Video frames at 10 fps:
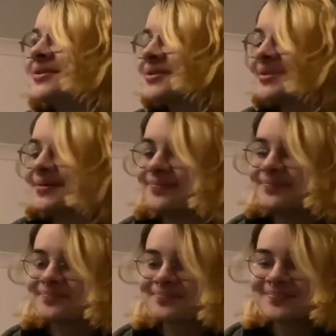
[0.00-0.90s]
So
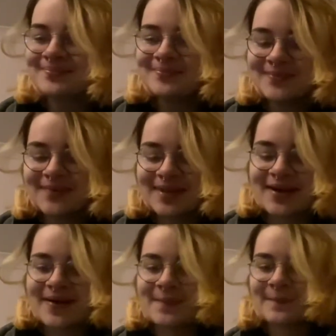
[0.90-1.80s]
four.
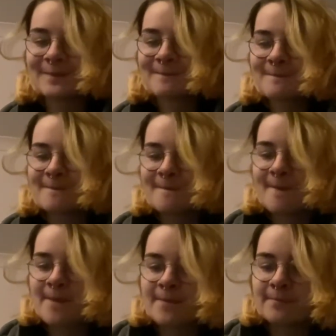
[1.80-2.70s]
I
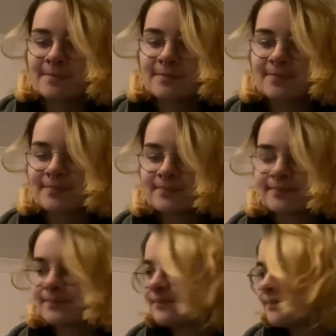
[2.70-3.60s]
had to
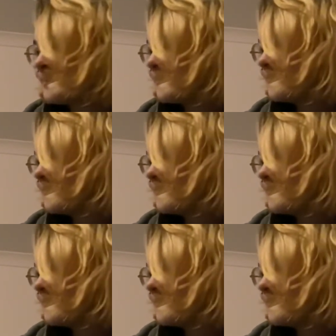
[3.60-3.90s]
cook it.